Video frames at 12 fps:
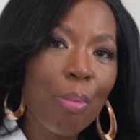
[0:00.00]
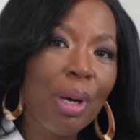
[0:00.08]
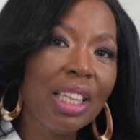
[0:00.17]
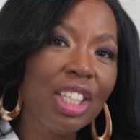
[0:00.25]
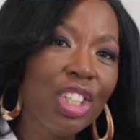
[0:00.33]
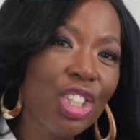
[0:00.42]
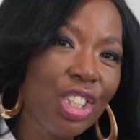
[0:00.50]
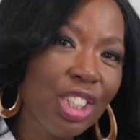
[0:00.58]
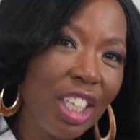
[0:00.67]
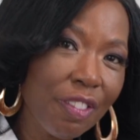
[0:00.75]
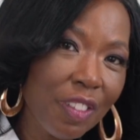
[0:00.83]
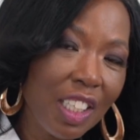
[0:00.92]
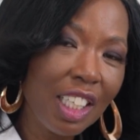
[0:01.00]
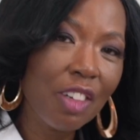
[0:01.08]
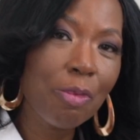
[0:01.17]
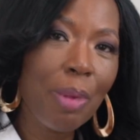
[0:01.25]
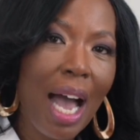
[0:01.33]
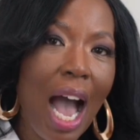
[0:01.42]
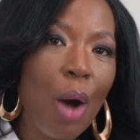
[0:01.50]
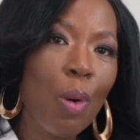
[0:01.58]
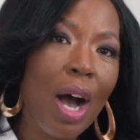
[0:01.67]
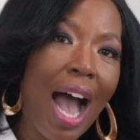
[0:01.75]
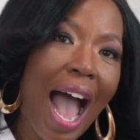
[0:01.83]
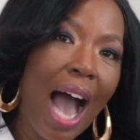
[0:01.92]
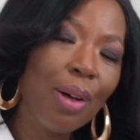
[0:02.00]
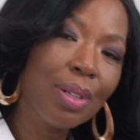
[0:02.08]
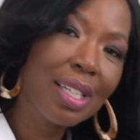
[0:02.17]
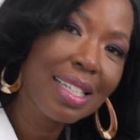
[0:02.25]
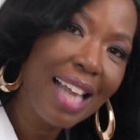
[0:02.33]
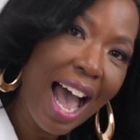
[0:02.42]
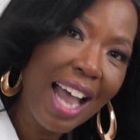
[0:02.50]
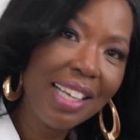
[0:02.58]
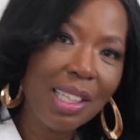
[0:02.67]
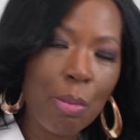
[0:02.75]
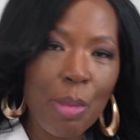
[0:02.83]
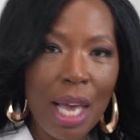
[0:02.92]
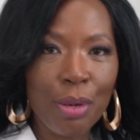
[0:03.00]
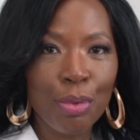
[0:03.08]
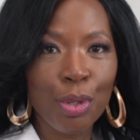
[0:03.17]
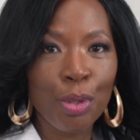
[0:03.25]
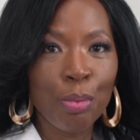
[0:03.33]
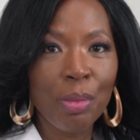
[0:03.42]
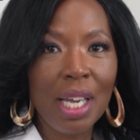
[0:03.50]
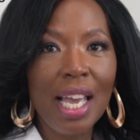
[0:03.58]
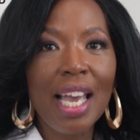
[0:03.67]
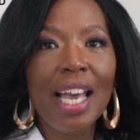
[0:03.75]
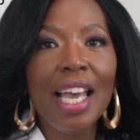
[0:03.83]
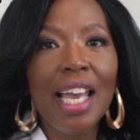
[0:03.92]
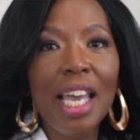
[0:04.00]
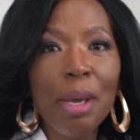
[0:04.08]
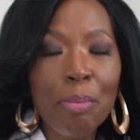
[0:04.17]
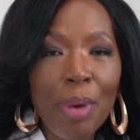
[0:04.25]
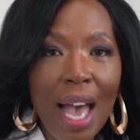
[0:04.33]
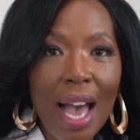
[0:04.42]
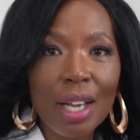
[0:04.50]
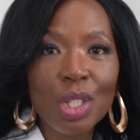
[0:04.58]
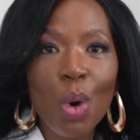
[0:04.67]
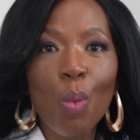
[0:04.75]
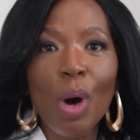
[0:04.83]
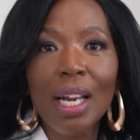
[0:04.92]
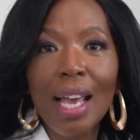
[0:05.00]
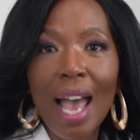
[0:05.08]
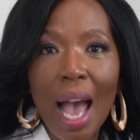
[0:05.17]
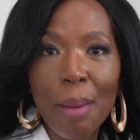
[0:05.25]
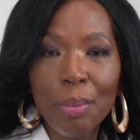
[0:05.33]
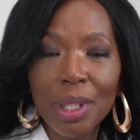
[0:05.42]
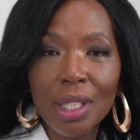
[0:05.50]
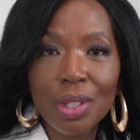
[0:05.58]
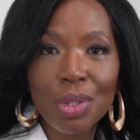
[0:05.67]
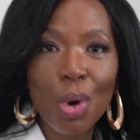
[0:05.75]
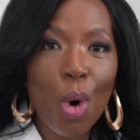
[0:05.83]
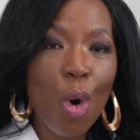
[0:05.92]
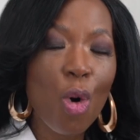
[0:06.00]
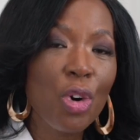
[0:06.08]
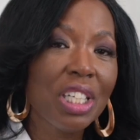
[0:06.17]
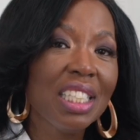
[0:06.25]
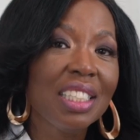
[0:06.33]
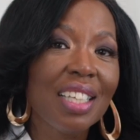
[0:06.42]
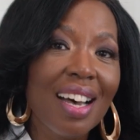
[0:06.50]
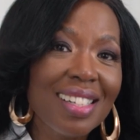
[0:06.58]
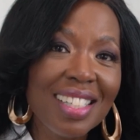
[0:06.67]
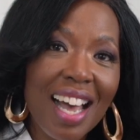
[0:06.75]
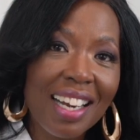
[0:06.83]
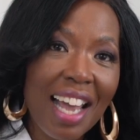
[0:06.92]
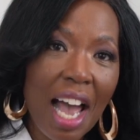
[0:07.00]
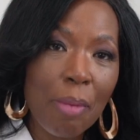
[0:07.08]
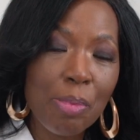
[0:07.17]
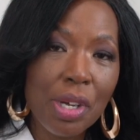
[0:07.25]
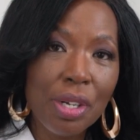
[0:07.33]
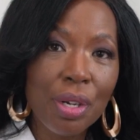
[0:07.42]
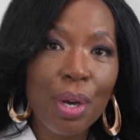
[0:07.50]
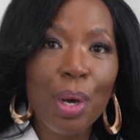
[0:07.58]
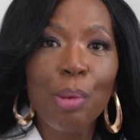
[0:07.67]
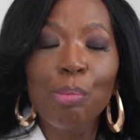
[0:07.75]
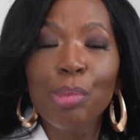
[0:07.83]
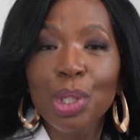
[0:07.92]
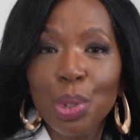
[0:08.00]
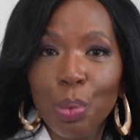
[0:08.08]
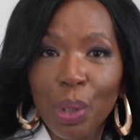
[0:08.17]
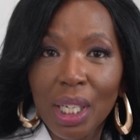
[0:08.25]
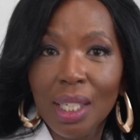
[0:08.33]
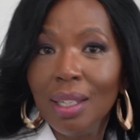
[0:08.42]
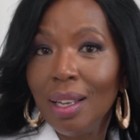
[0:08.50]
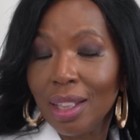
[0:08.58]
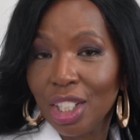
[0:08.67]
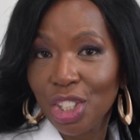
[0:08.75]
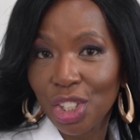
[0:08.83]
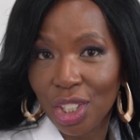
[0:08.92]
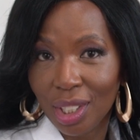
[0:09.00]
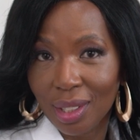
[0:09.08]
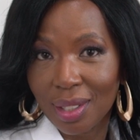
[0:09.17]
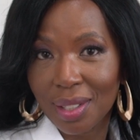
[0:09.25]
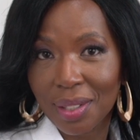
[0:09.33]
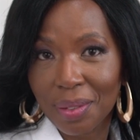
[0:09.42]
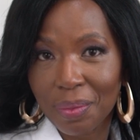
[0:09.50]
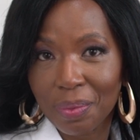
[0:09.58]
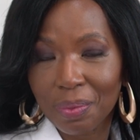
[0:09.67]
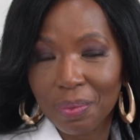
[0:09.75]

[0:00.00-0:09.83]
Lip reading: but the shifting of power outside the bedroom impacts what happens or does not happen between the sheets.